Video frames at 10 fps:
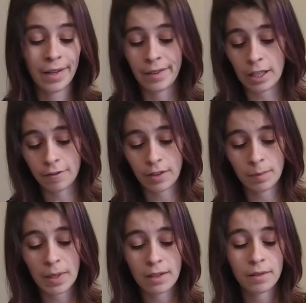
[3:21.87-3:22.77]
They'll film
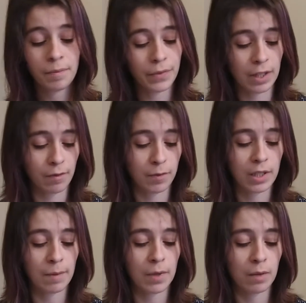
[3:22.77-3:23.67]
it, give him a
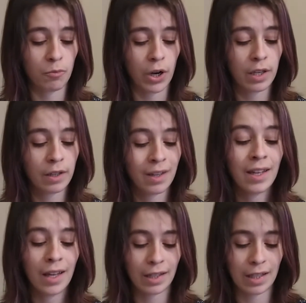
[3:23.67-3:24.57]
10-minute break,
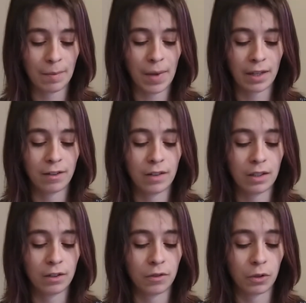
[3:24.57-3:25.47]
and get back to the
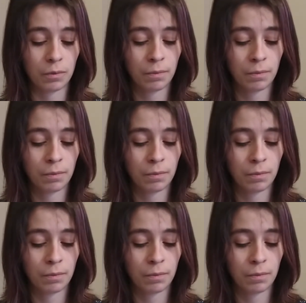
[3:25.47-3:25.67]
interview.